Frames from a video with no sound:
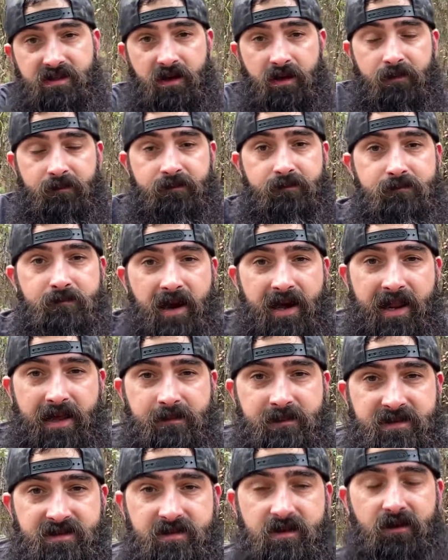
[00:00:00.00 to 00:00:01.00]
up? My
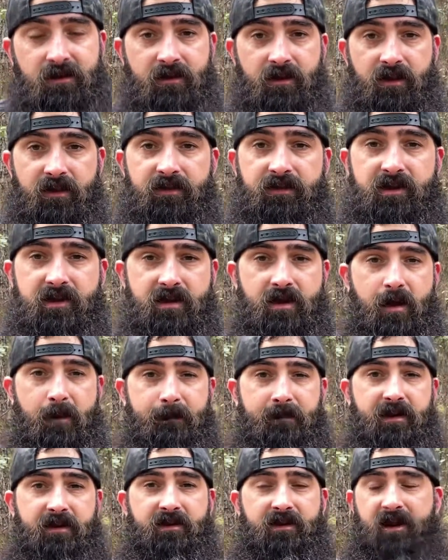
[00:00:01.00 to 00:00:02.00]
name is Doug, the
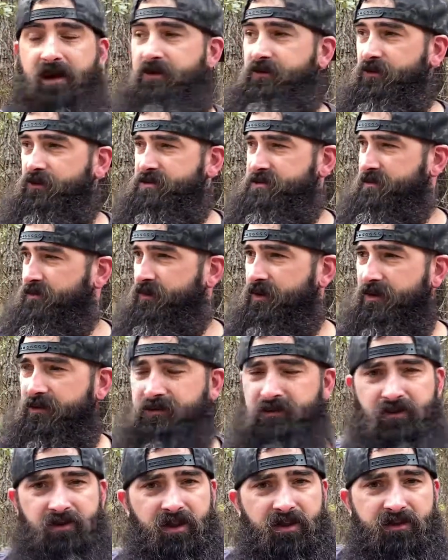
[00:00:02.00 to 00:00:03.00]
Bearded Outdoorsman. Welcome
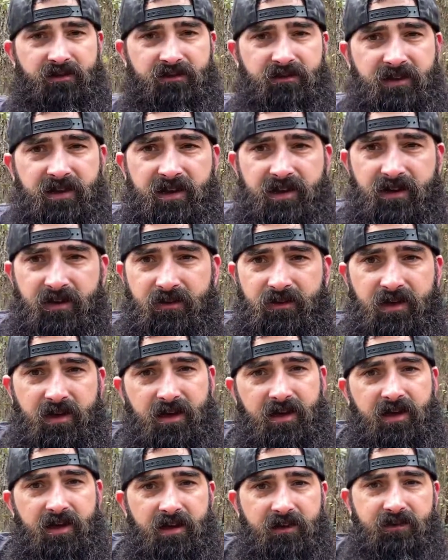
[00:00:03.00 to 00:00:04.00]
to another video.
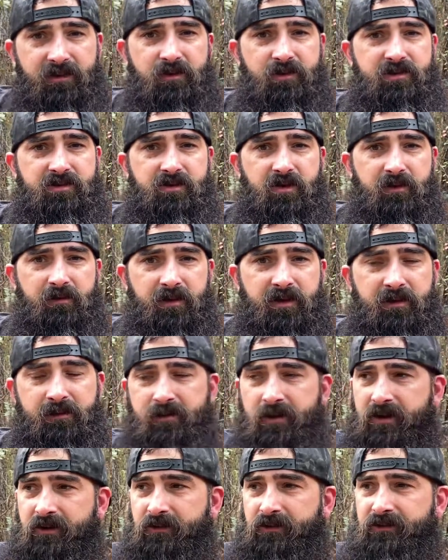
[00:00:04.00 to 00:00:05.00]
If you enjoy beard
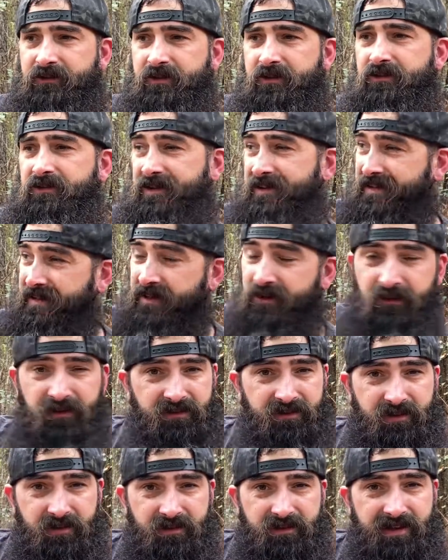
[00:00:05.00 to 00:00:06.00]
product reviews, gear
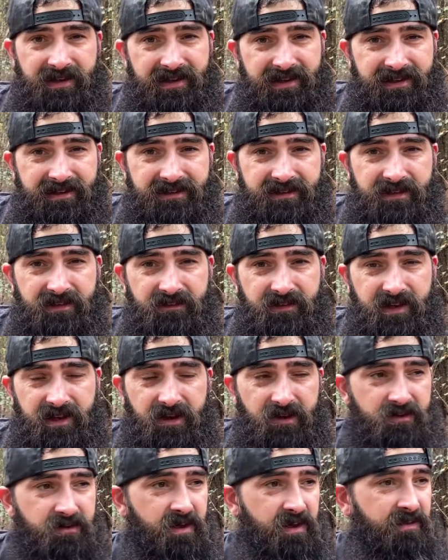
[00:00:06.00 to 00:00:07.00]
reviews, EDC
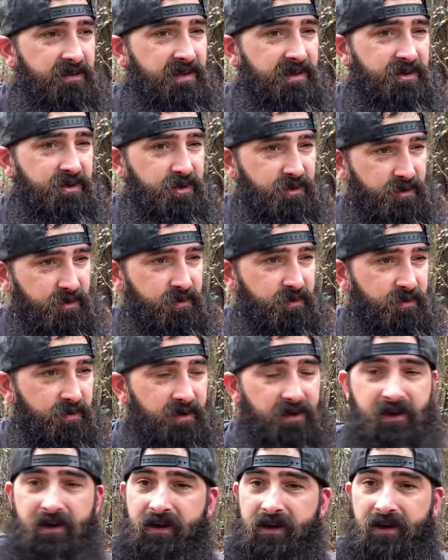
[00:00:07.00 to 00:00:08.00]
videos, then you
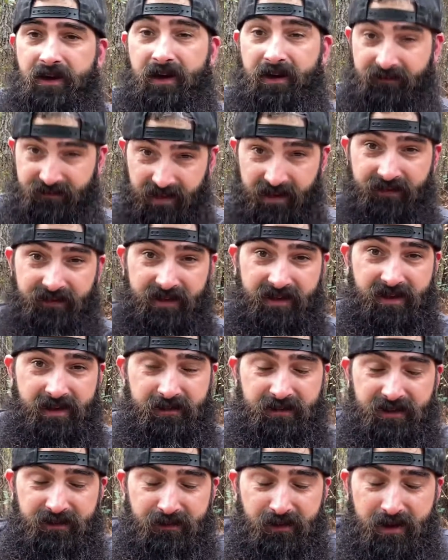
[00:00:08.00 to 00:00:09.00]
have definitely come
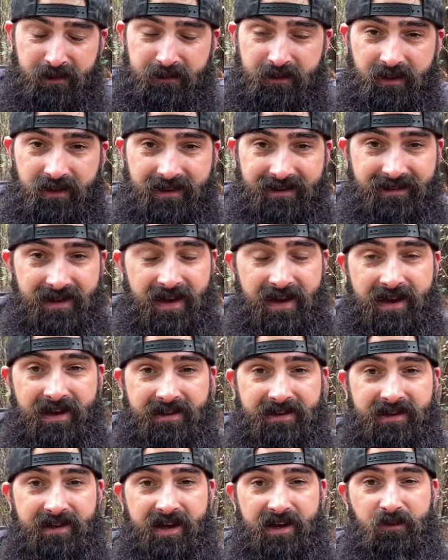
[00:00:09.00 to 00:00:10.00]
to the right place.
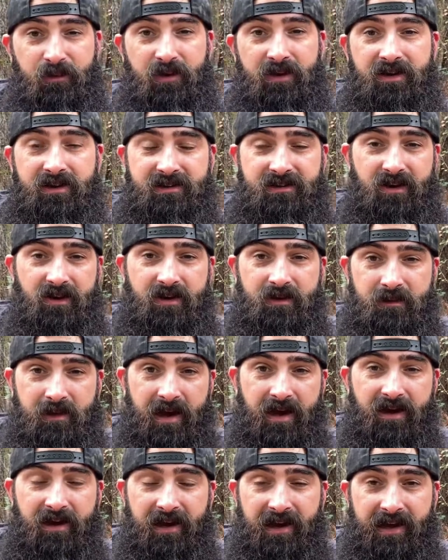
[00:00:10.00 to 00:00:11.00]
Today, we're going to talk
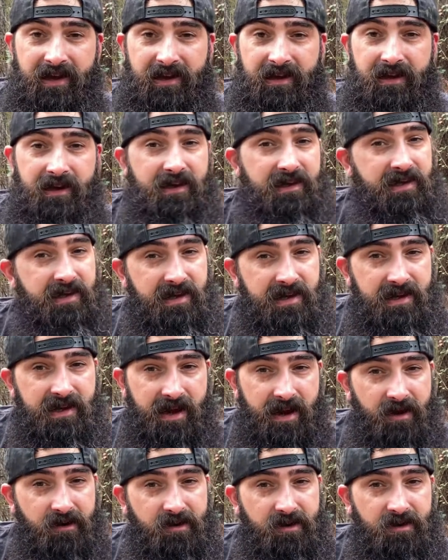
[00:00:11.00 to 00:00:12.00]
about a key
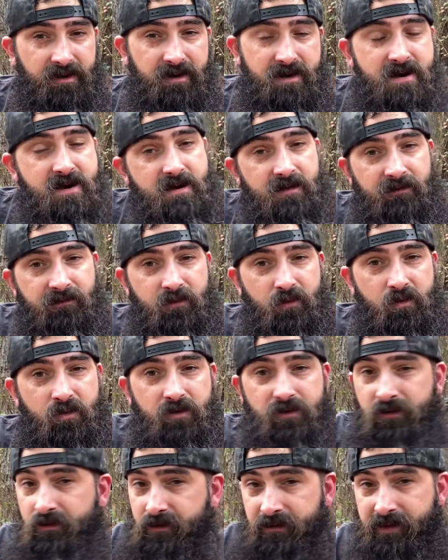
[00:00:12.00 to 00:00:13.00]
carrier for
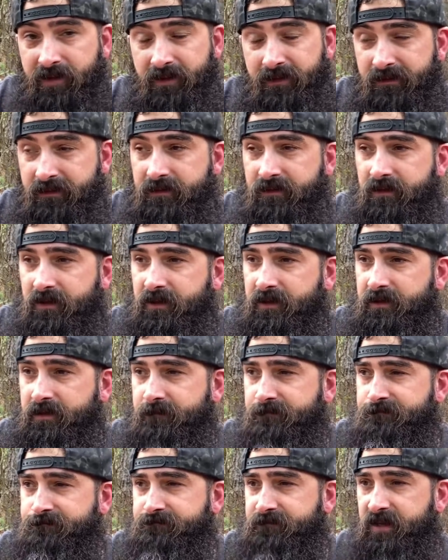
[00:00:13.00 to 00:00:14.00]
your keys,
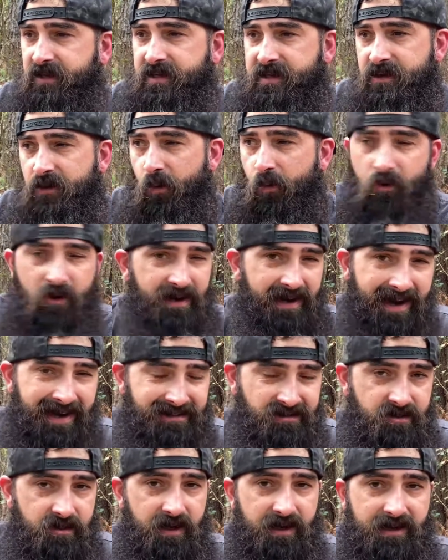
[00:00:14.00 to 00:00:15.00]
a key
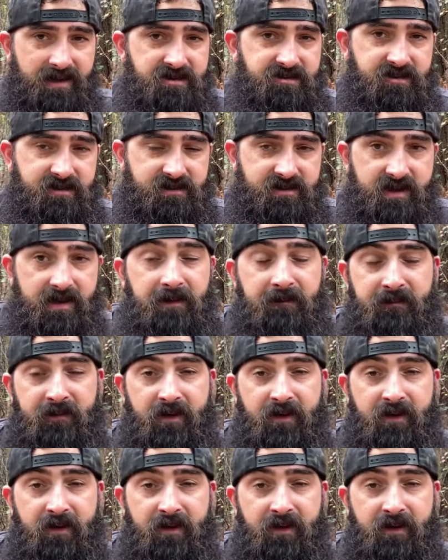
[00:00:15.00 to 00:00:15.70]
organizer, I guess you could say,